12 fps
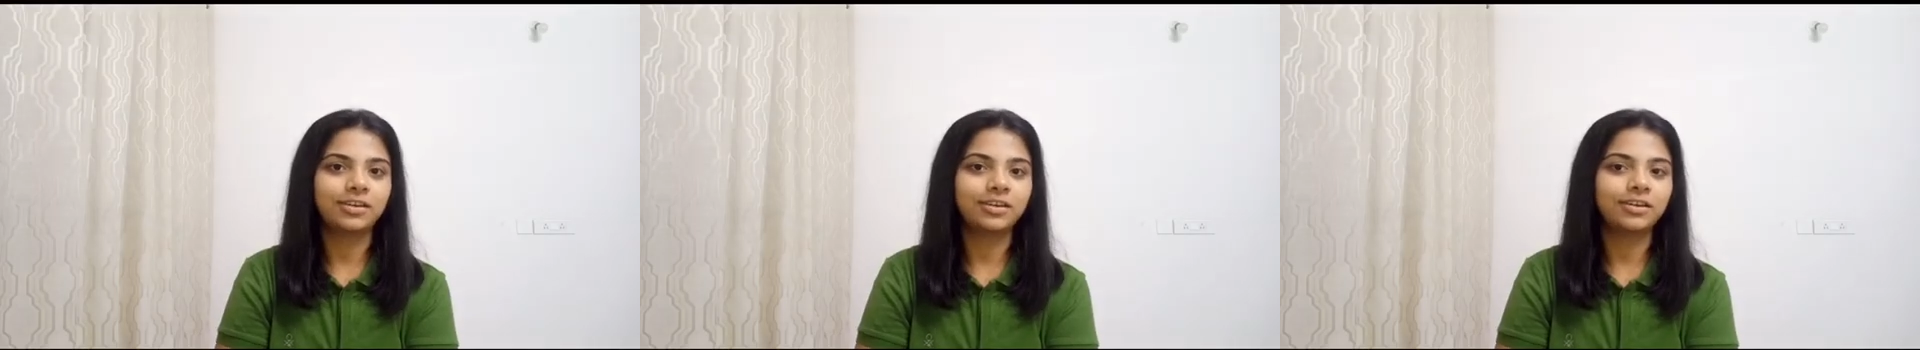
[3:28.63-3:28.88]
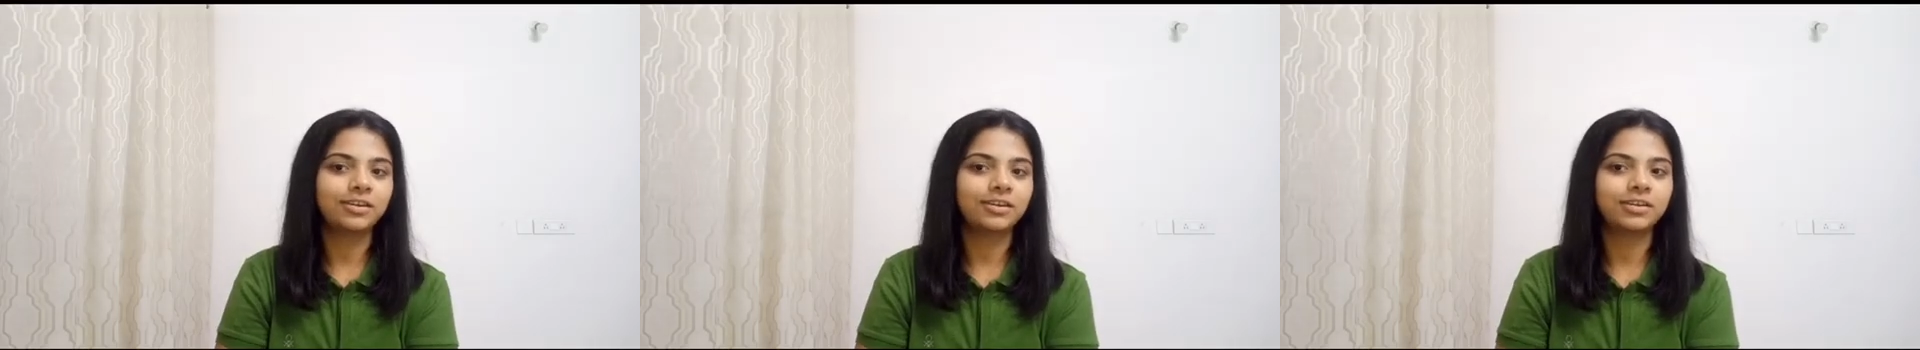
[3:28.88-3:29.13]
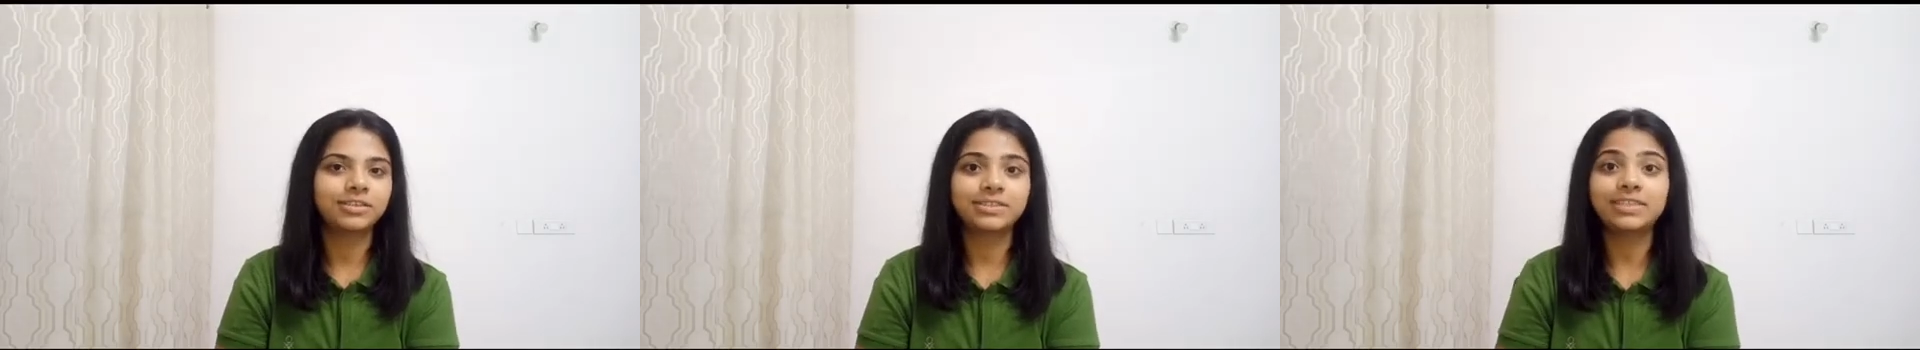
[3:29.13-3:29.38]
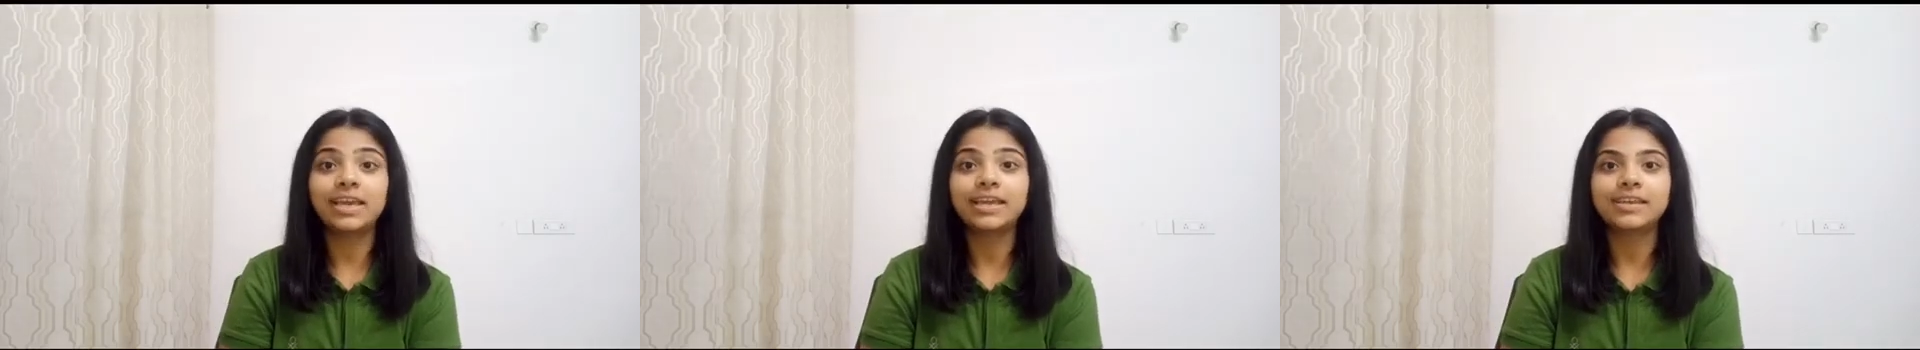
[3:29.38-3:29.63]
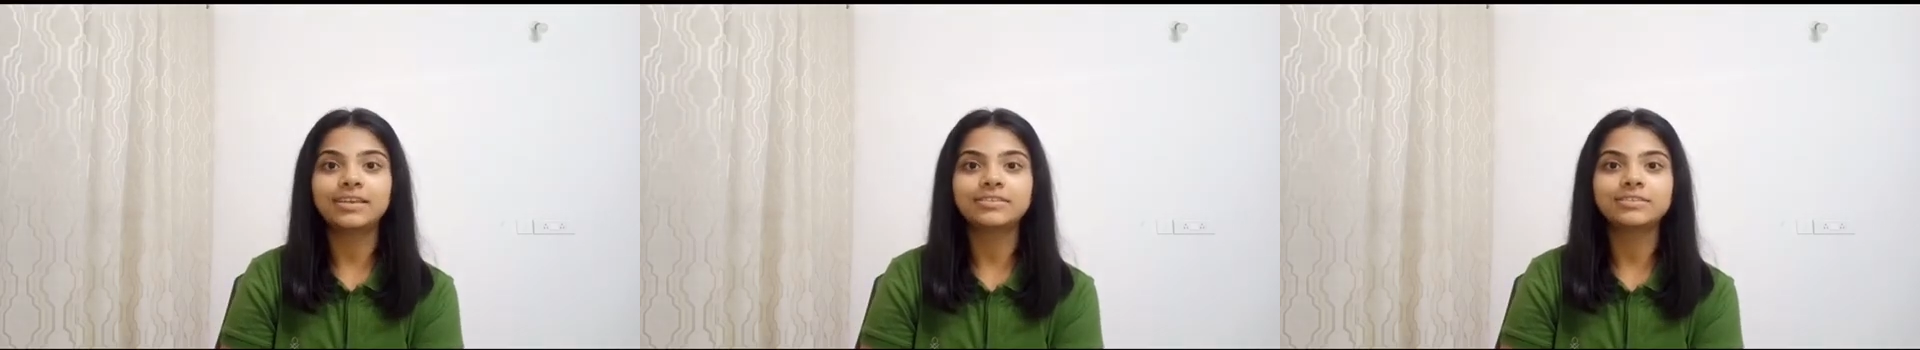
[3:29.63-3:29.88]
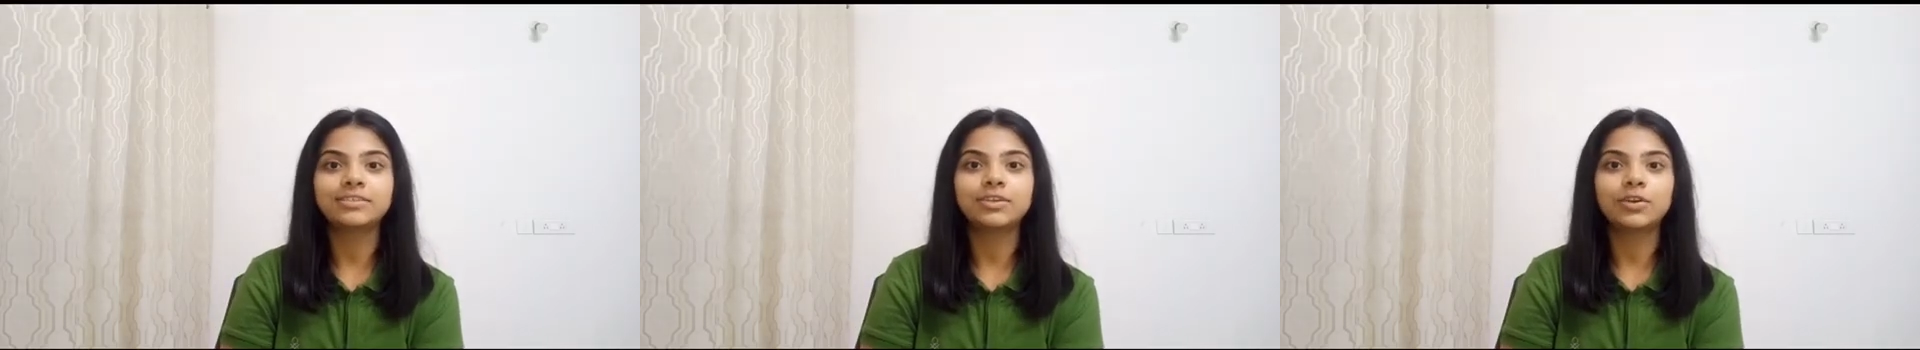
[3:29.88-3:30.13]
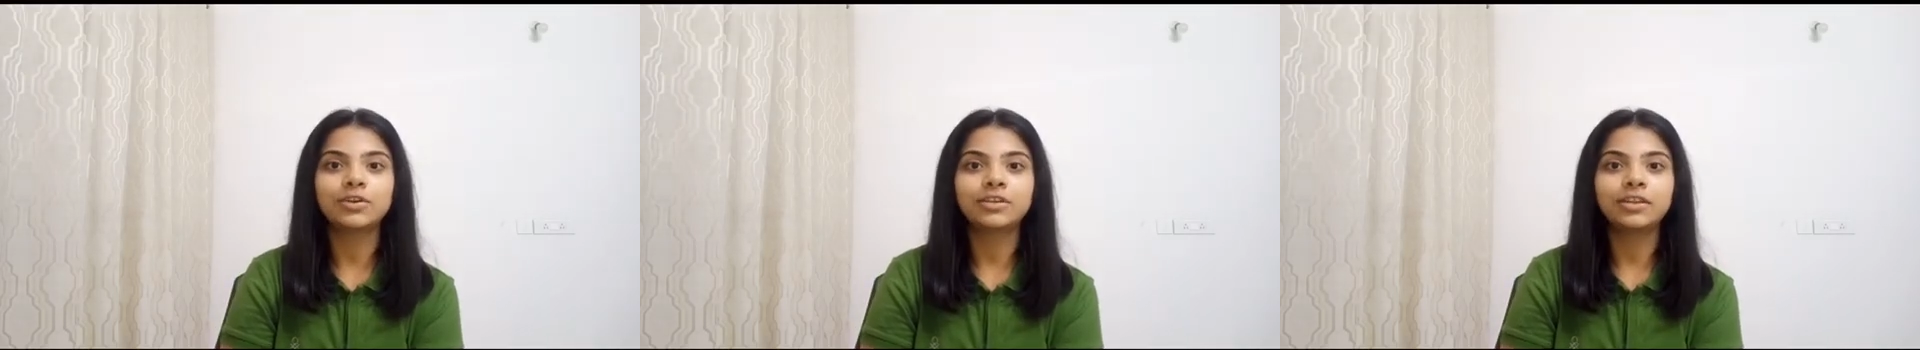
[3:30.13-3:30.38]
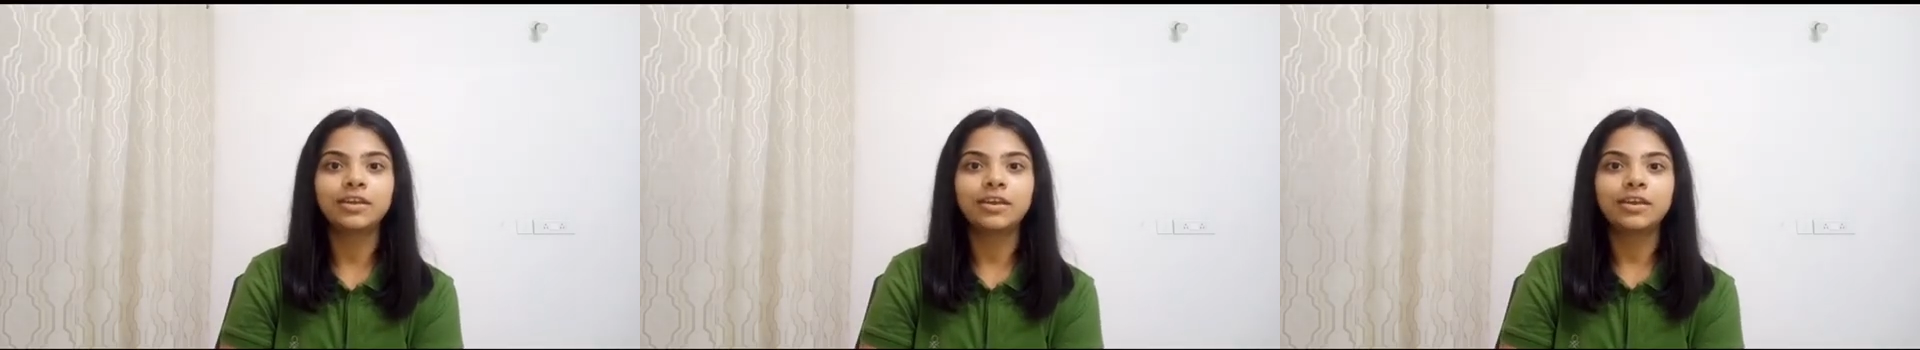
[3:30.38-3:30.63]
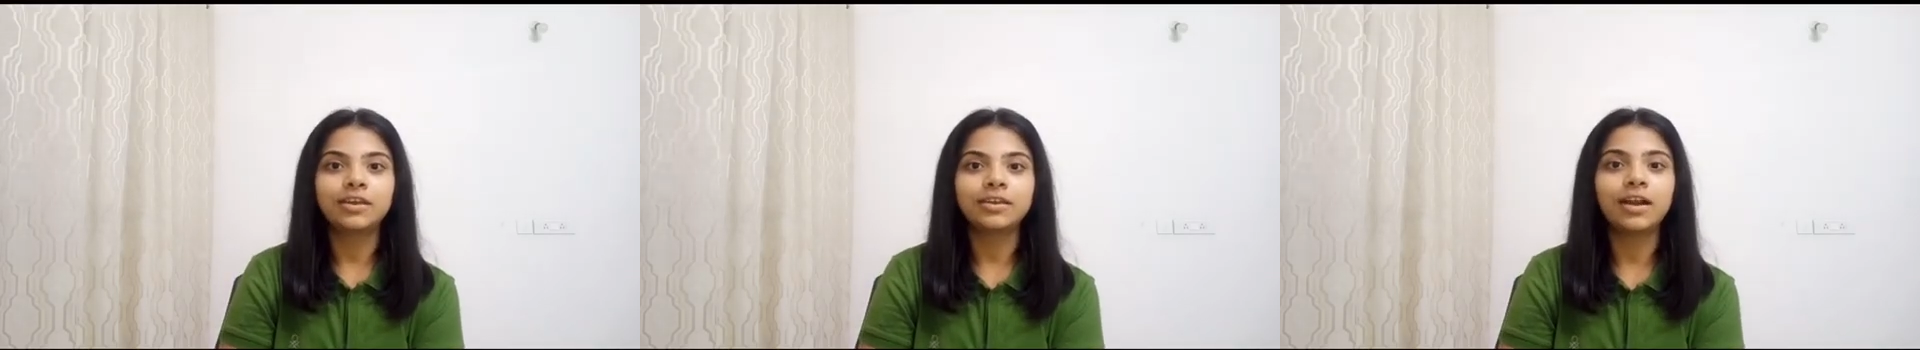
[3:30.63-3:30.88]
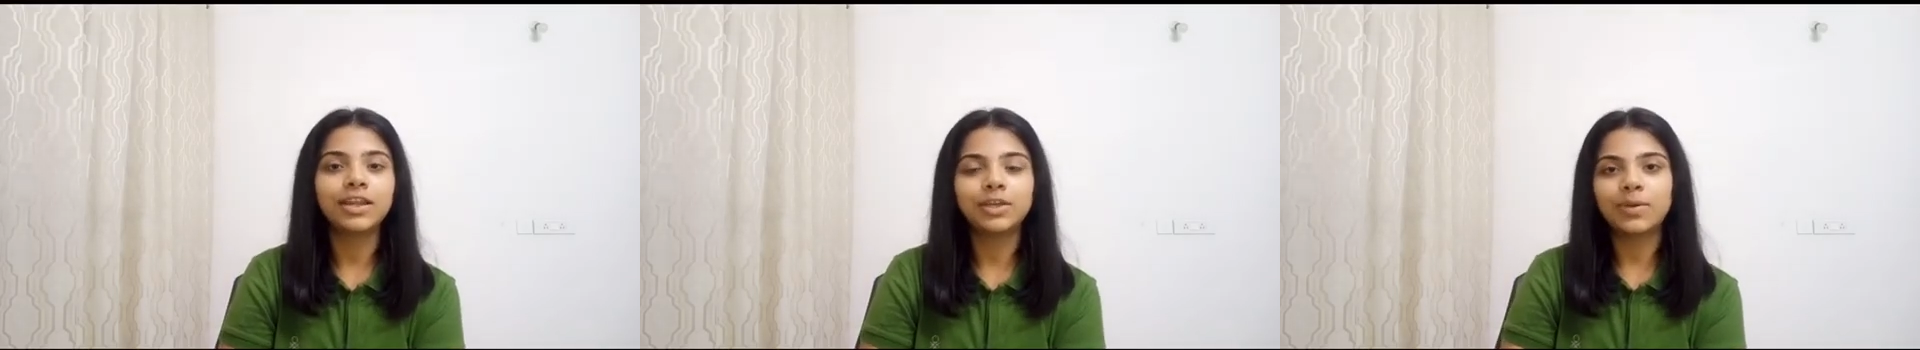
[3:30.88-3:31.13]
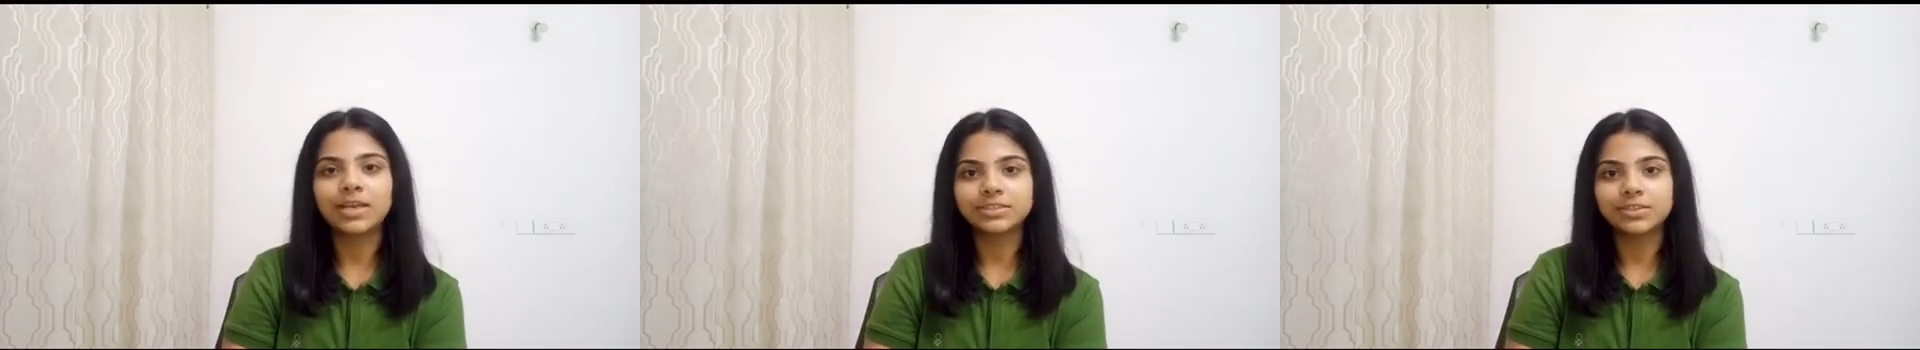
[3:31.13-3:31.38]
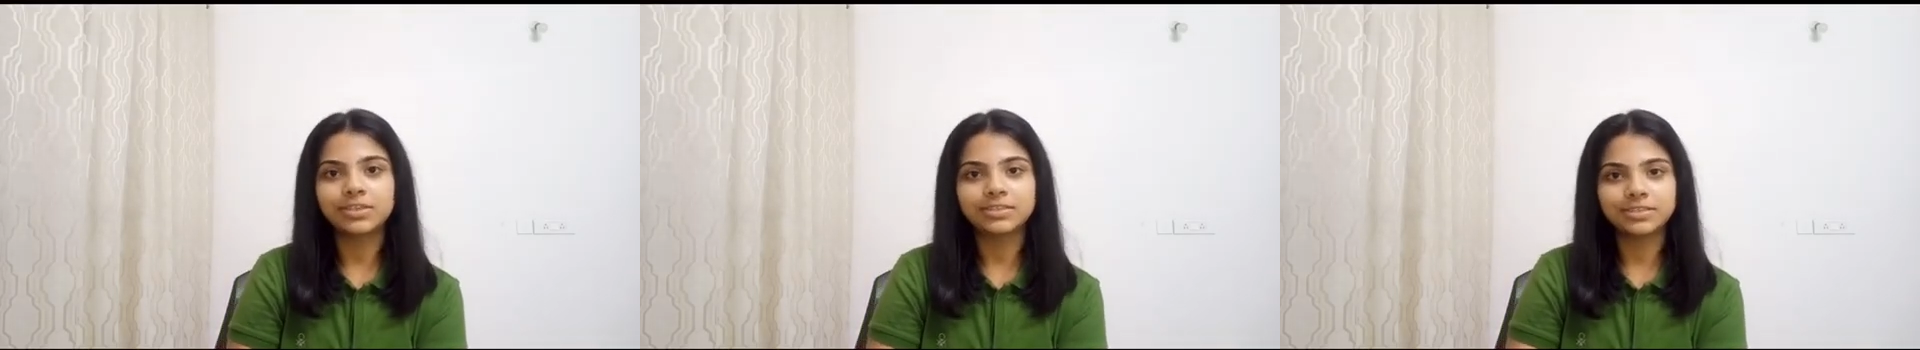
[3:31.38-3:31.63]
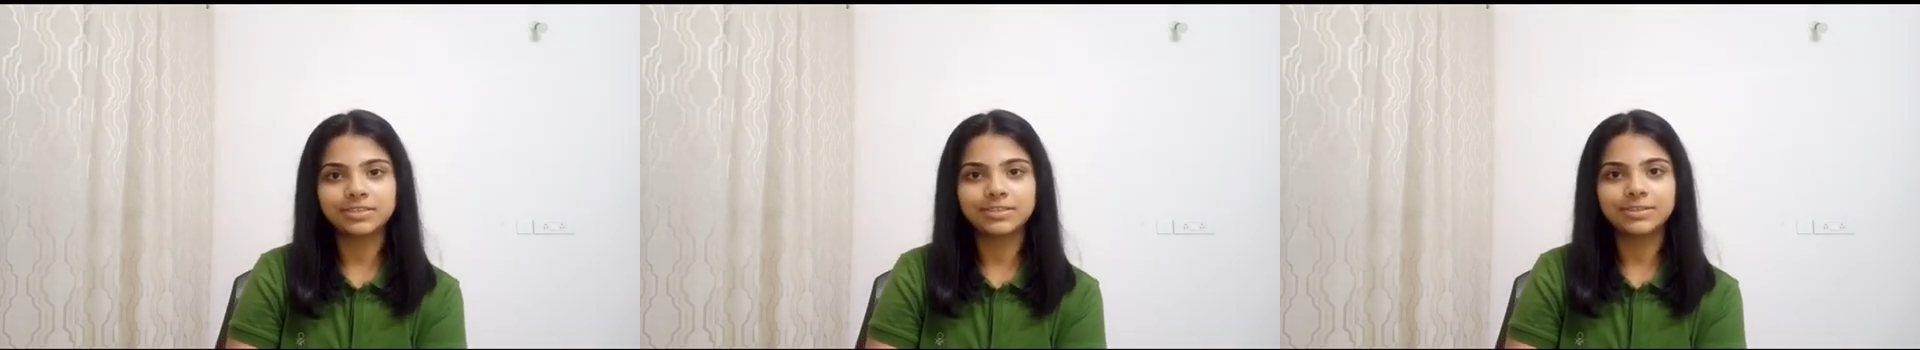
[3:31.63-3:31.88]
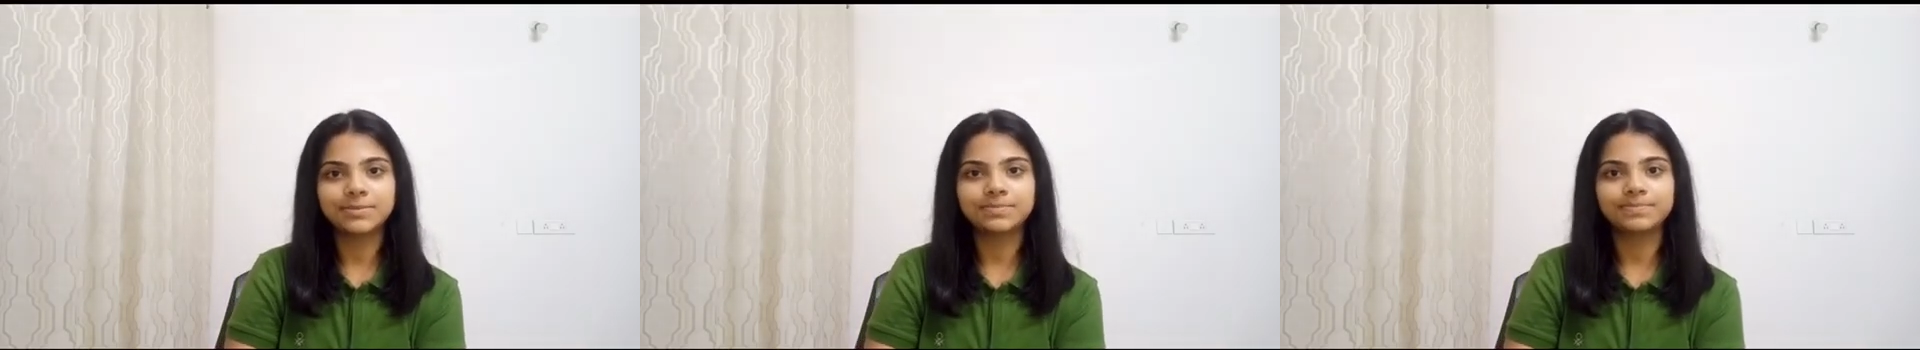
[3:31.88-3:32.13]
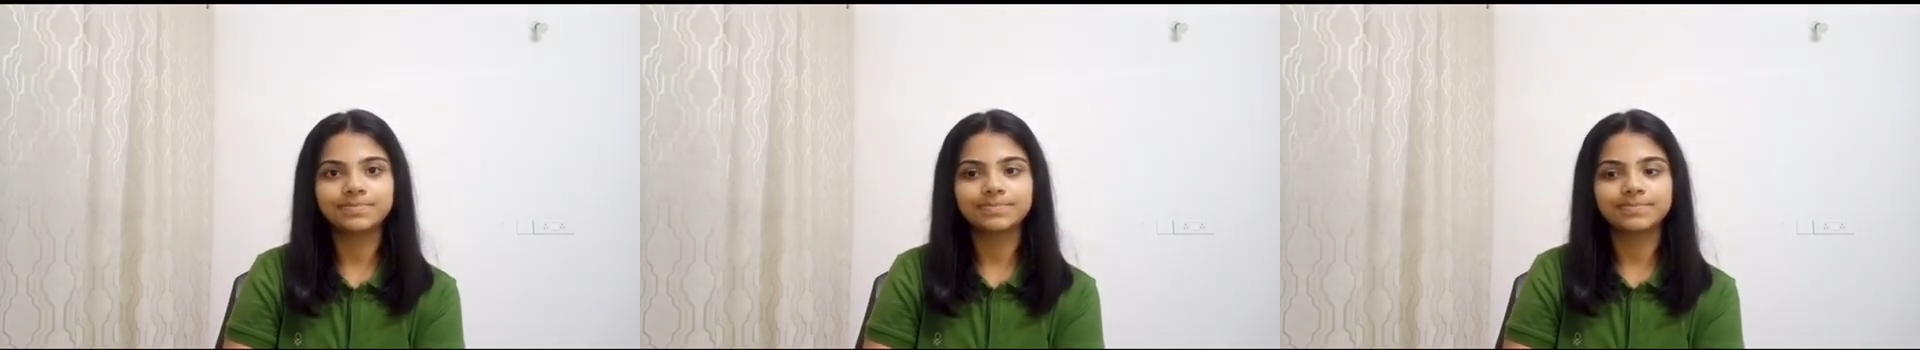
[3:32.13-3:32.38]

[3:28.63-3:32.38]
CNS, your cardiovascular system.